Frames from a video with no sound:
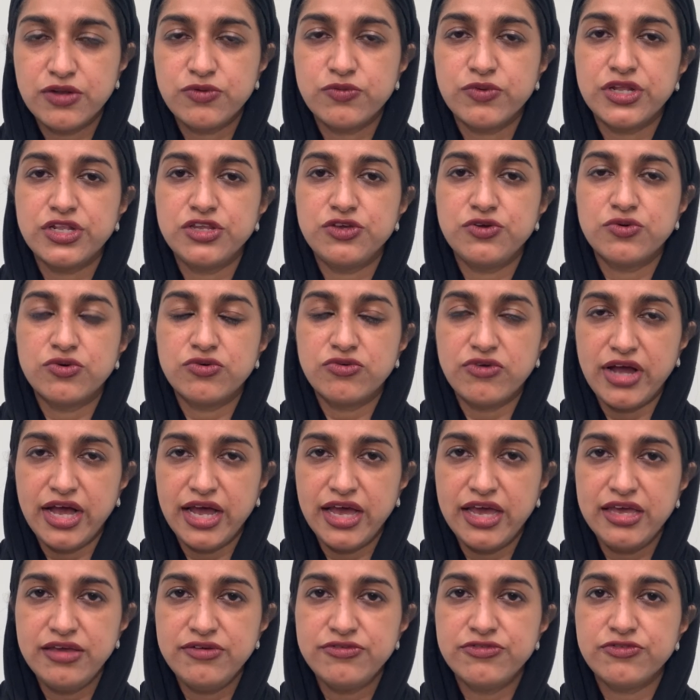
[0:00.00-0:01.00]
and when you
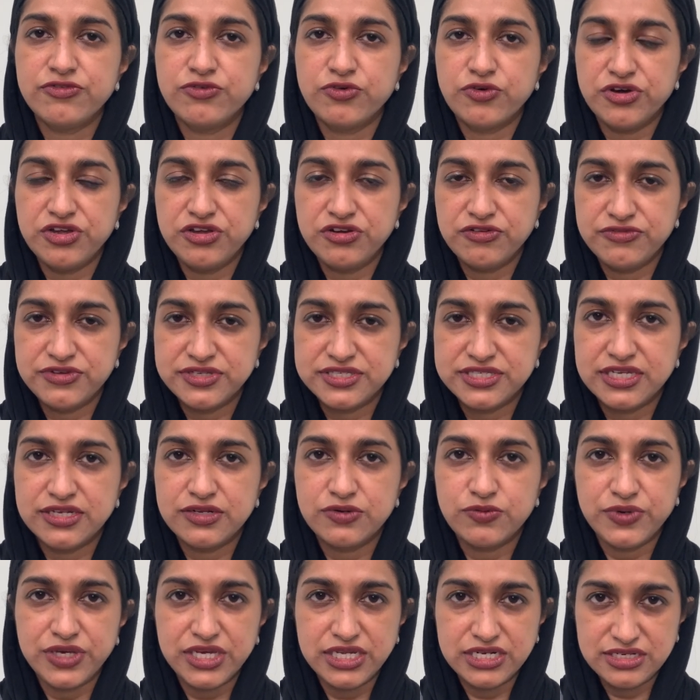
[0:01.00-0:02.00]
arrive for your
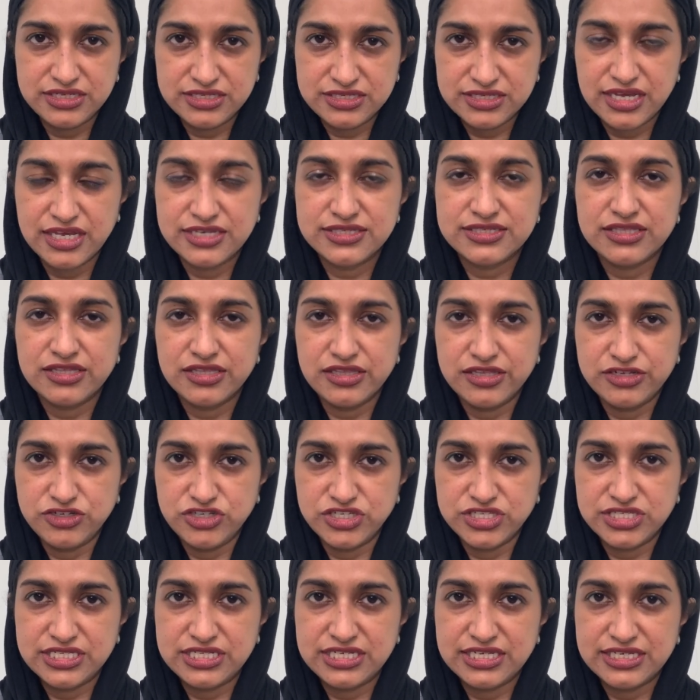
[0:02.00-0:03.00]
visit, we can discuss the
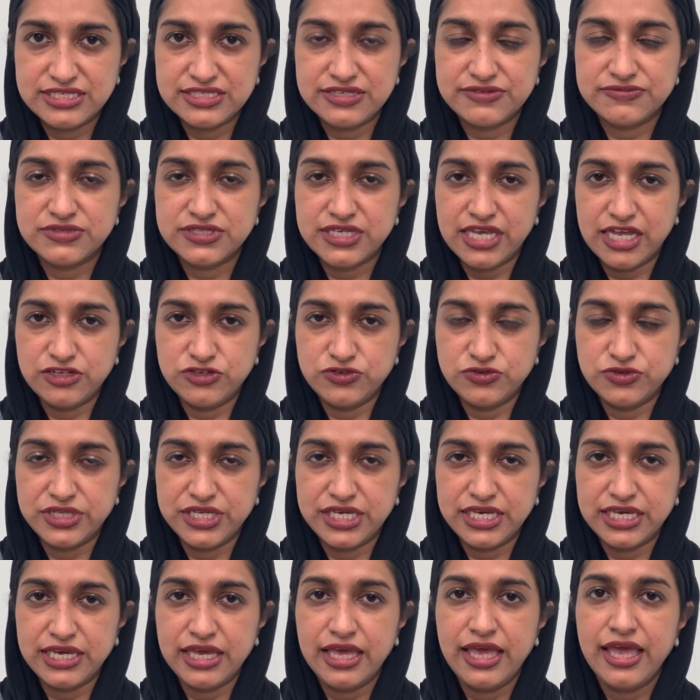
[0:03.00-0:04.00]
logistics of
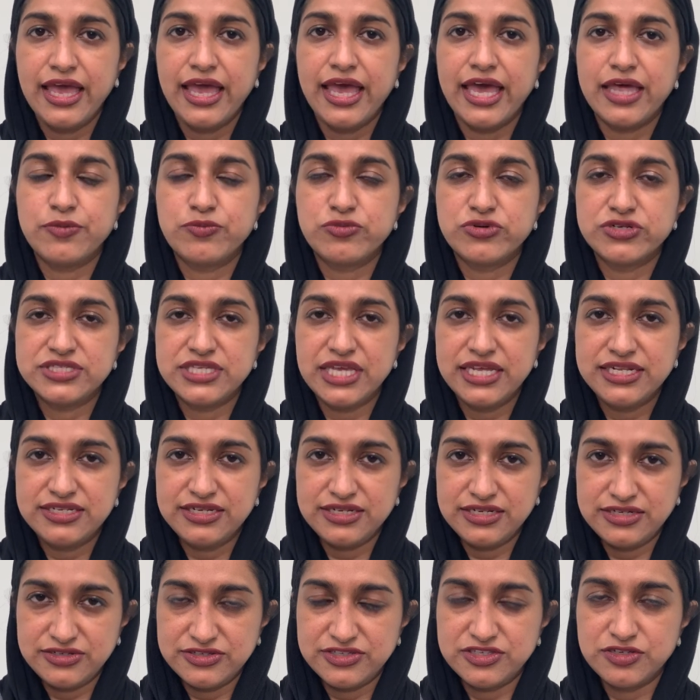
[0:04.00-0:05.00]
scheduling and
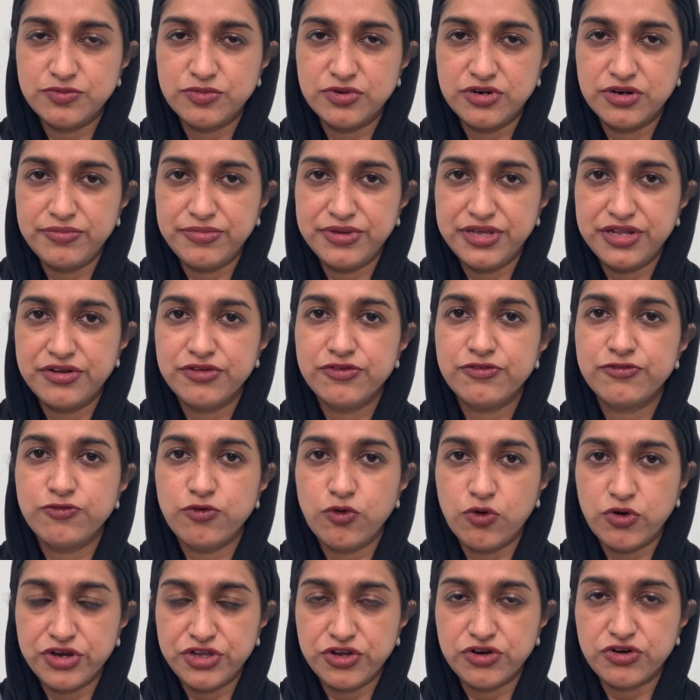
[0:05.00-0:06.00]
presenting to Suburban
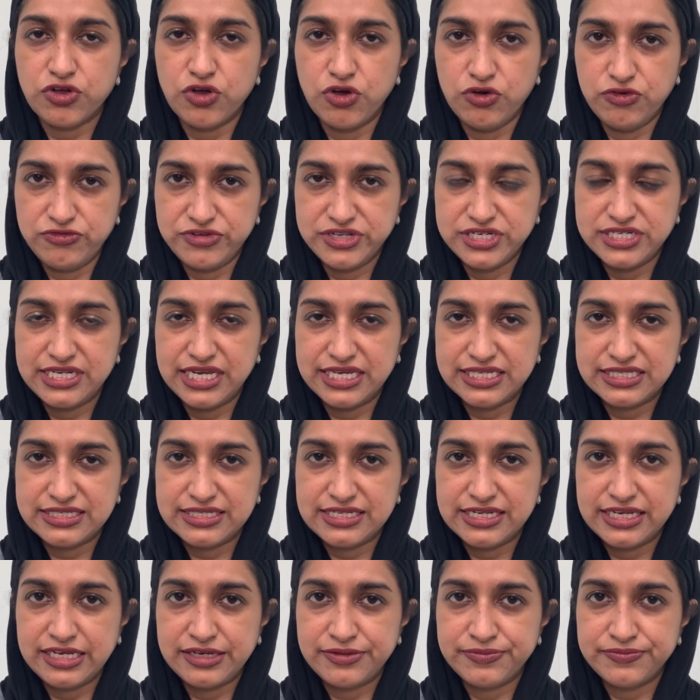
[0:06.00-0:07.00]
for your COVID
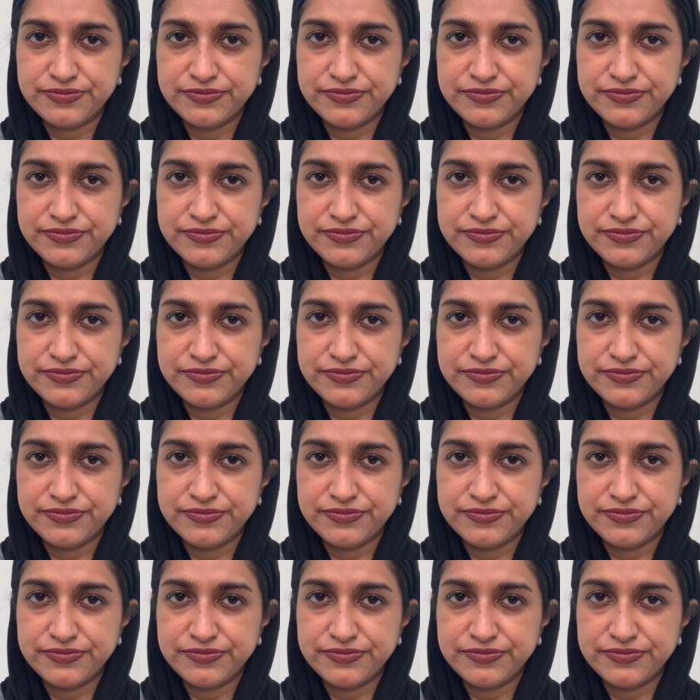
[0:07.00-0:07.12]
testing.